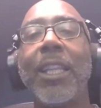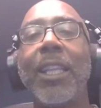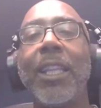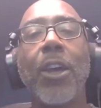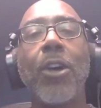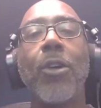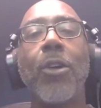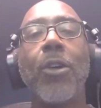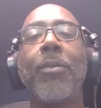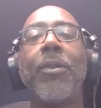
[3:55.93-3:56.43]

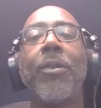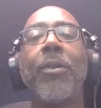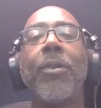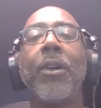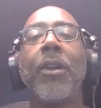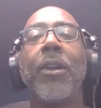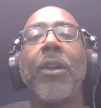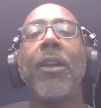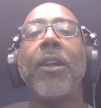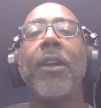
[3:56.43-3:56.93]
help.
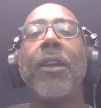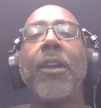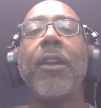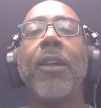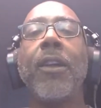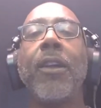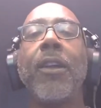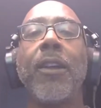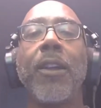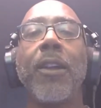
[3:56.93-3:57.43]

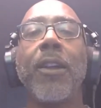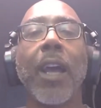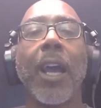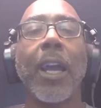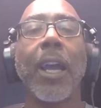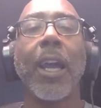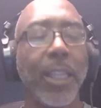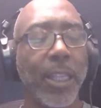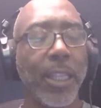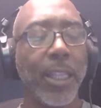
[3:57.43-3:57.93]
I
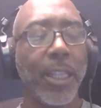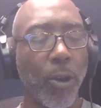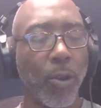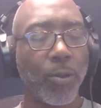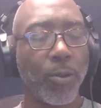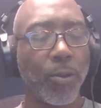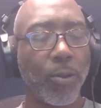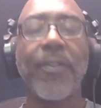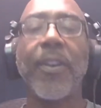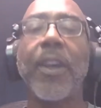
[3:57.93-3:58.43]
need
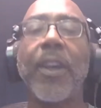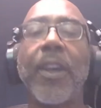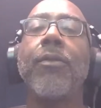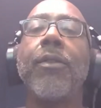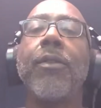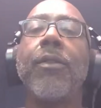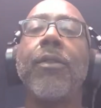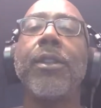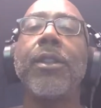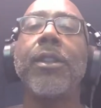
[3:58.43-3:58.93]
host
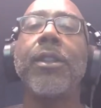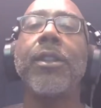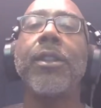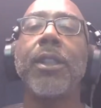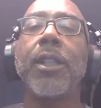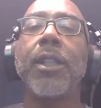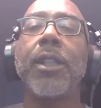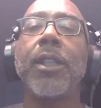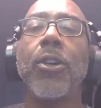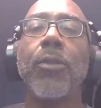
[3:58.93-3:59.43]
veterans
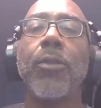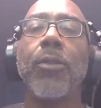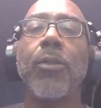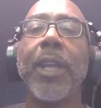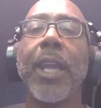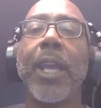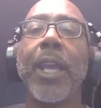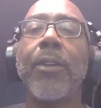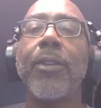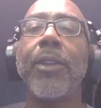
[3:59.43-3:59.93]
to help
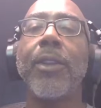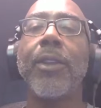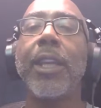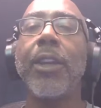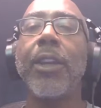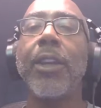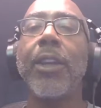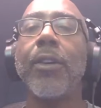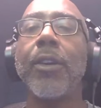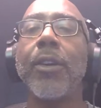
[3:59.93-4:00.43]
me out
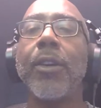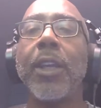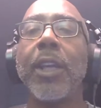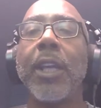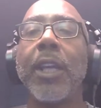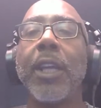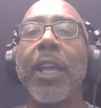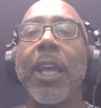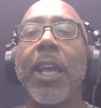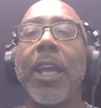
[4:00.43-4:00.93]
here.
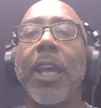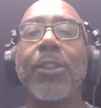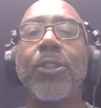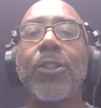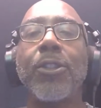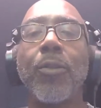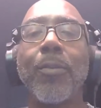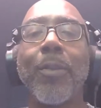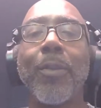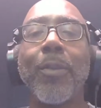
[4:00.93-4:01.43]
I
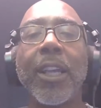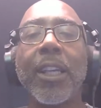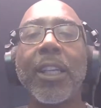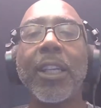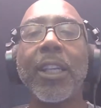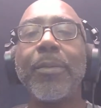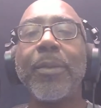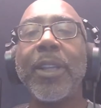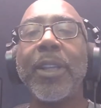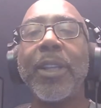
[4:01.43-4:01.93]
told my
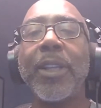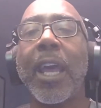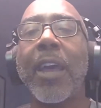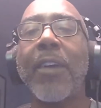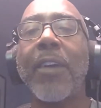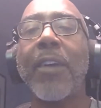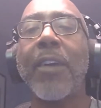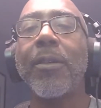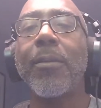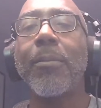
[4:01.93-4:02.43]
husband that
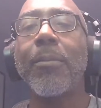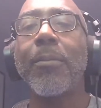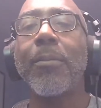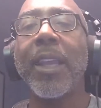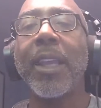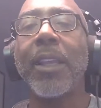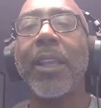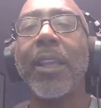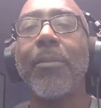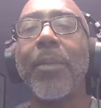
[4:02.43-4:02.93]
having
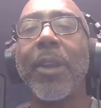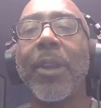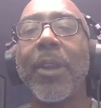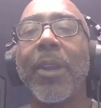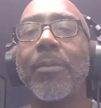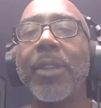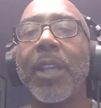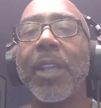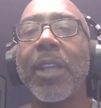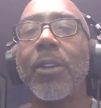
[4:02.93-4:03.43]

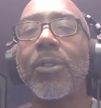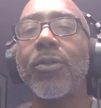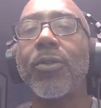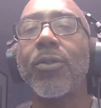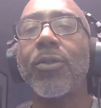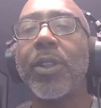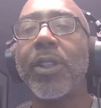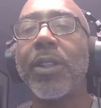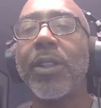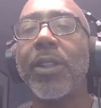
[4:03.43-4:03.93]
makeup towels
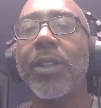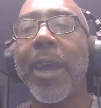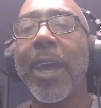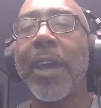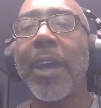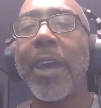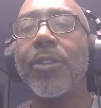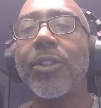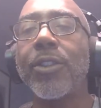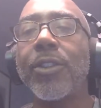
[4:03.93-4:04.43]
wouldn't
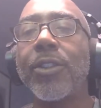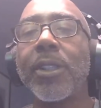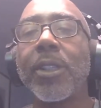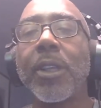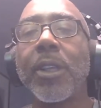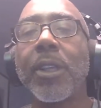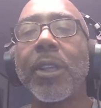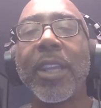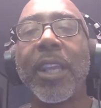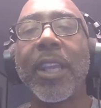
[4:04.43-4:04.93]
matter to
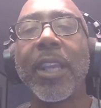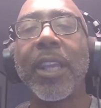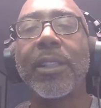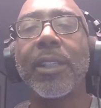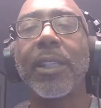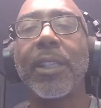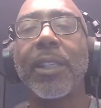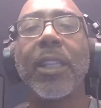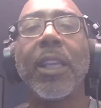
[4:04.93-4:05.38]
some guests,